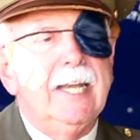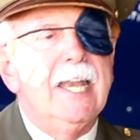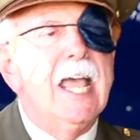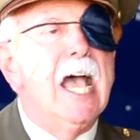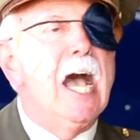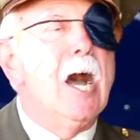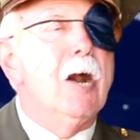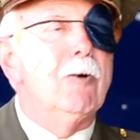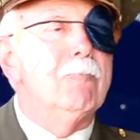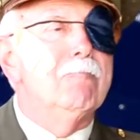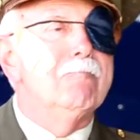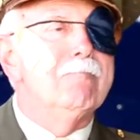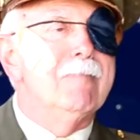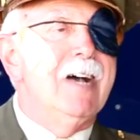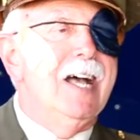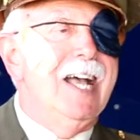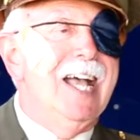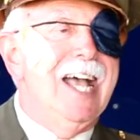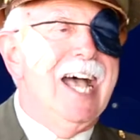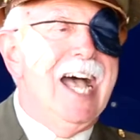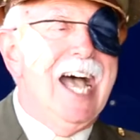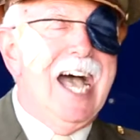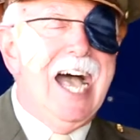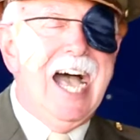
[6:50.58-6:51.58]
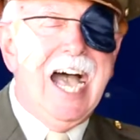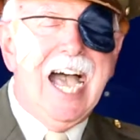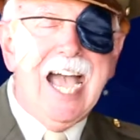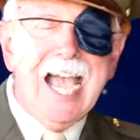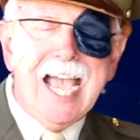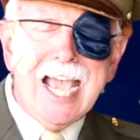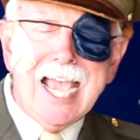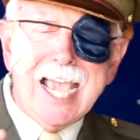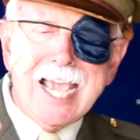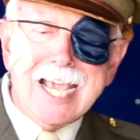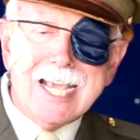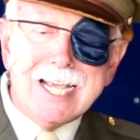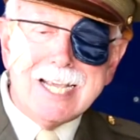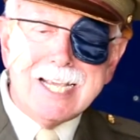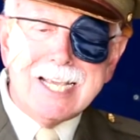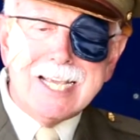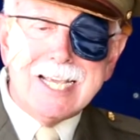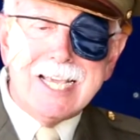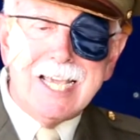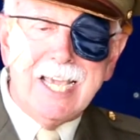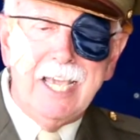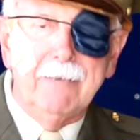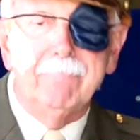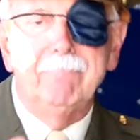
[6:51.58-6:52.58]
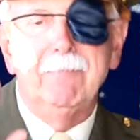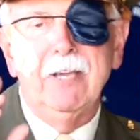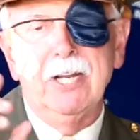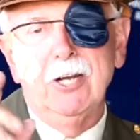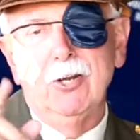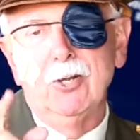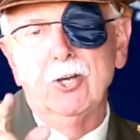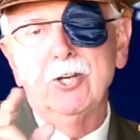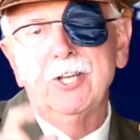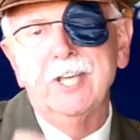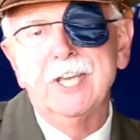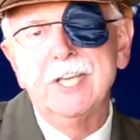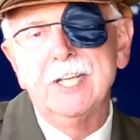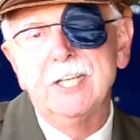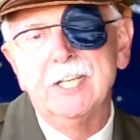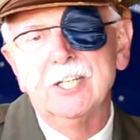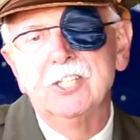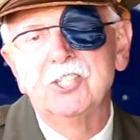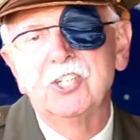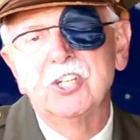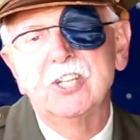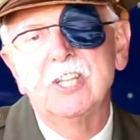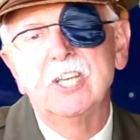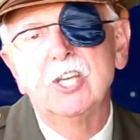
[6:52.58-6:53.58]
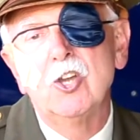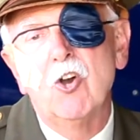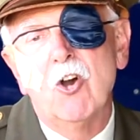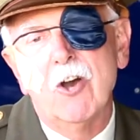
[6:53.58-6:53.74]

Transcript: Now, I have been looking into the